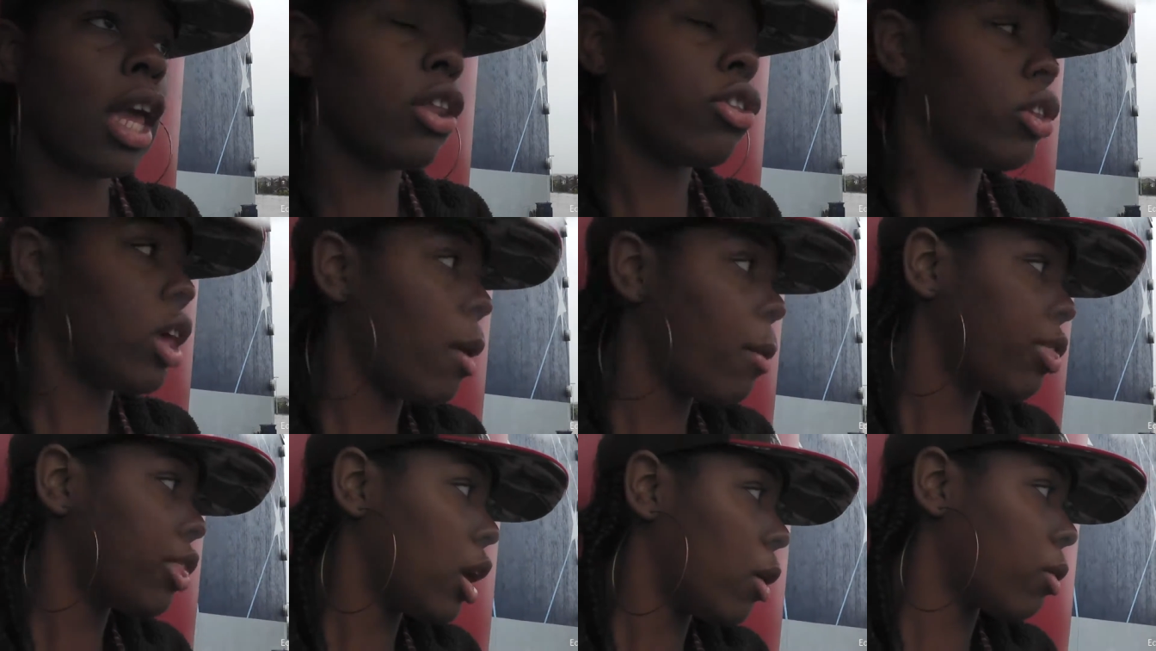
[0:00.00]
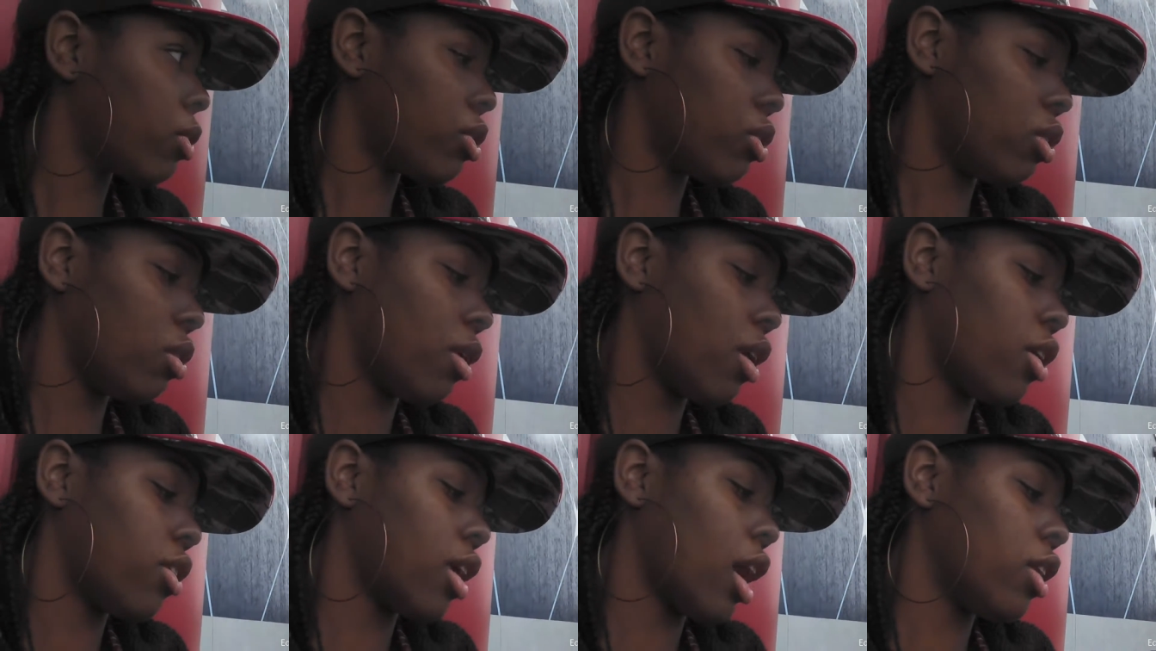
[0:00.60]
And same thing with
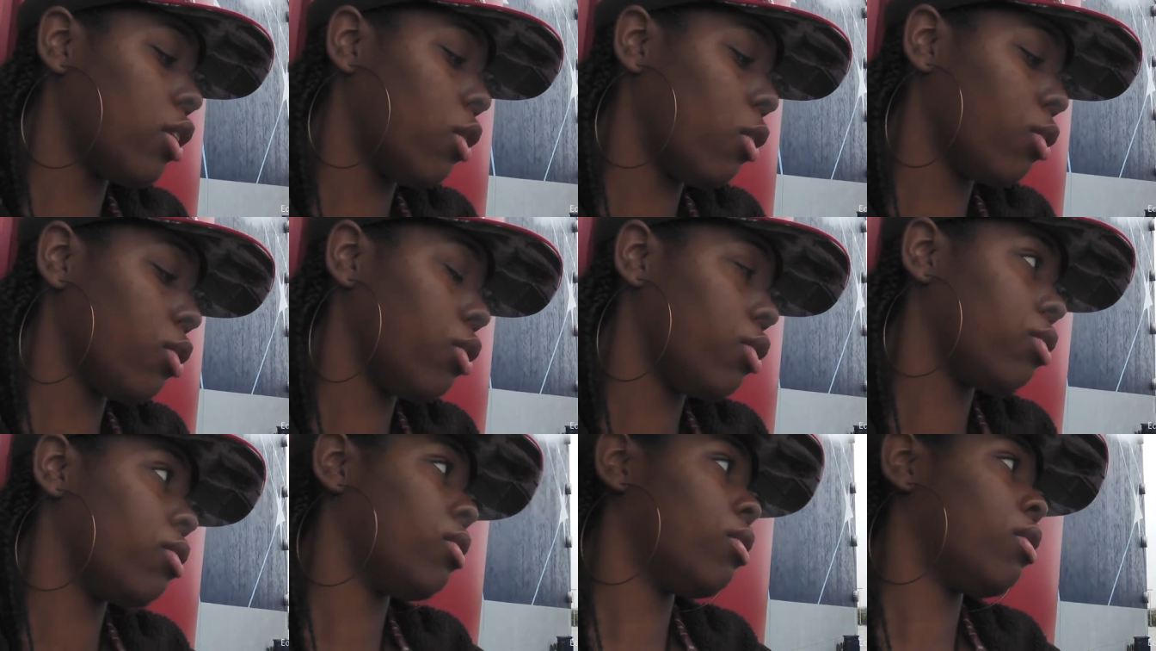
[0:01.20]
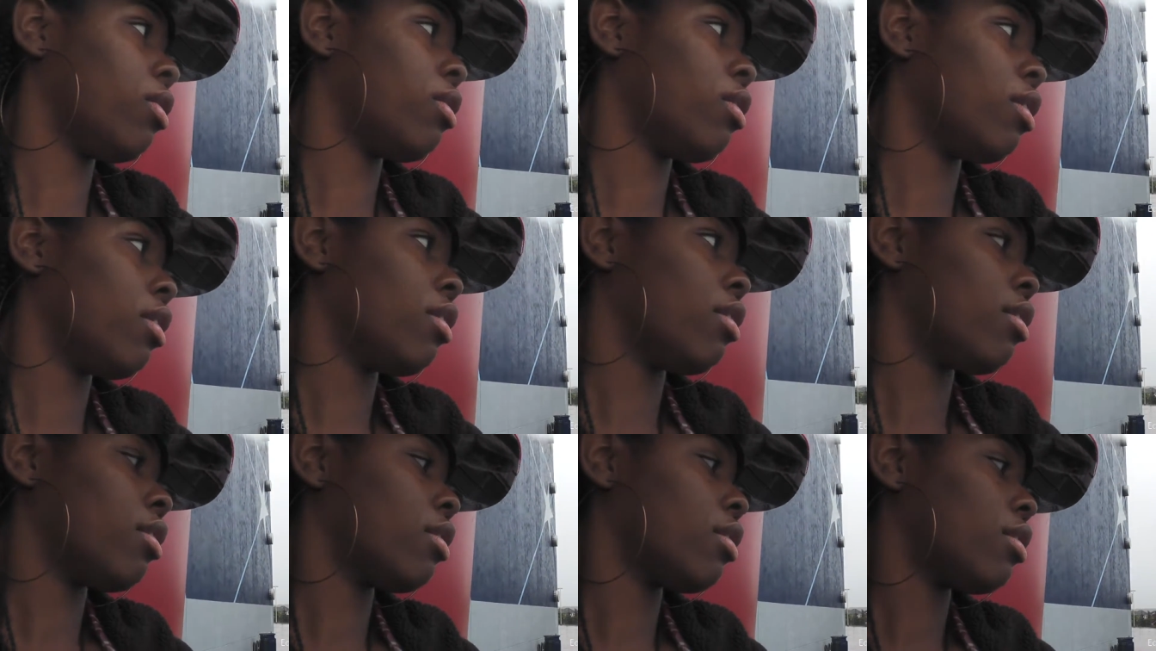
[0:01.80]
you, because I know you.
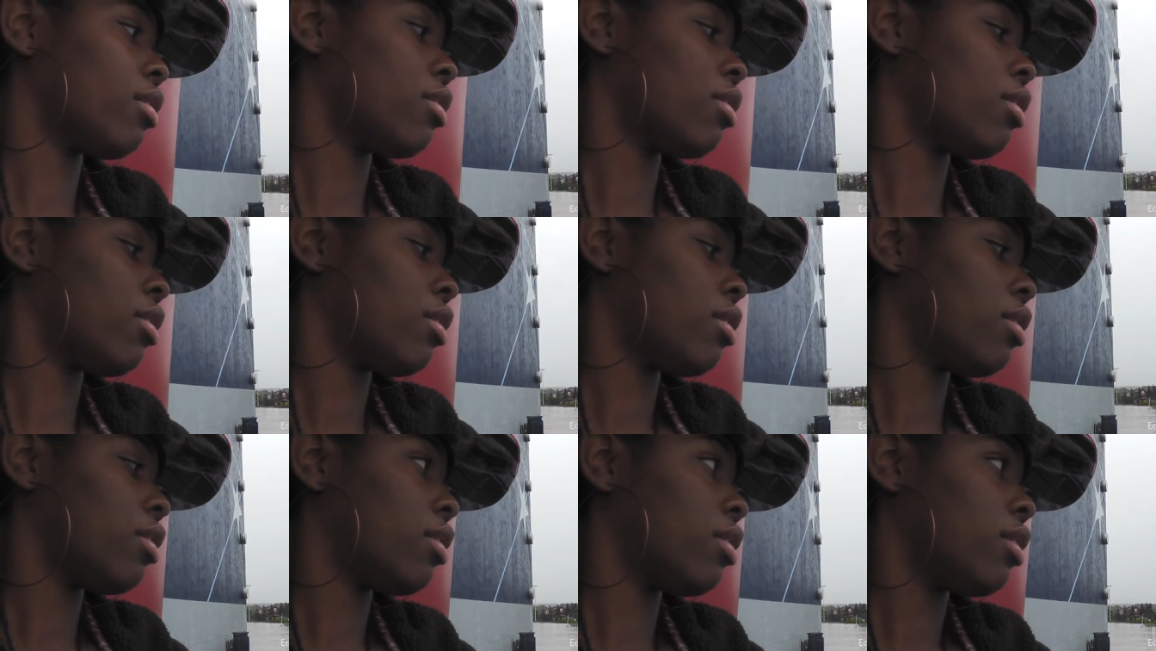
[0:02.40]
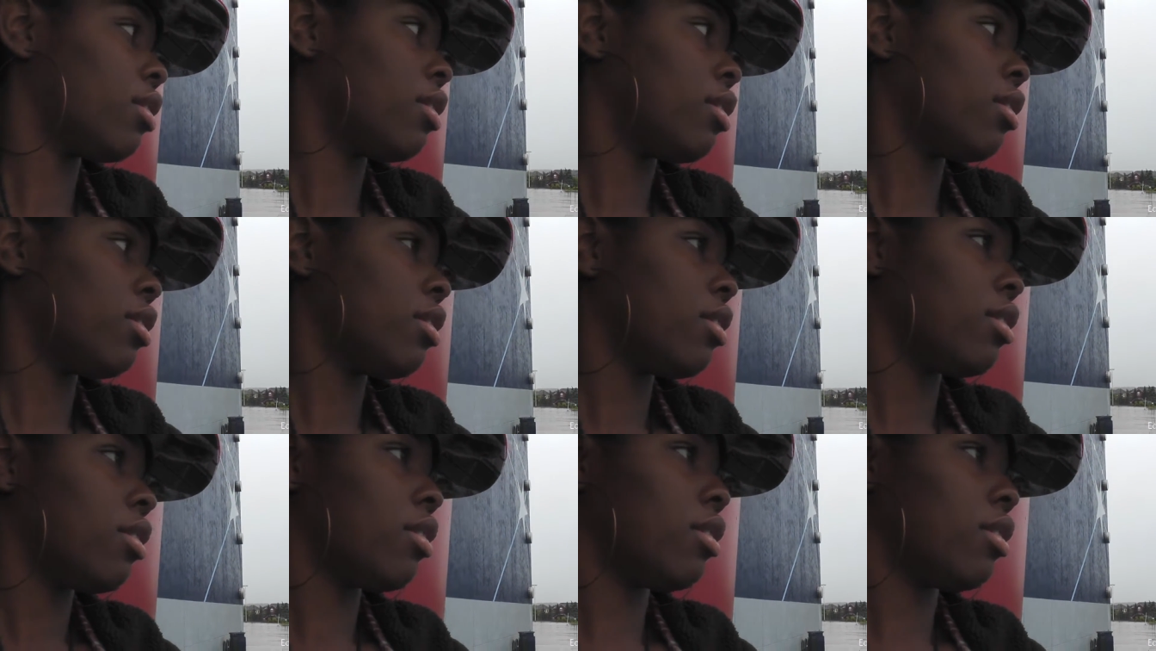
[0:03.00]
No, but that's why I wore a sweater.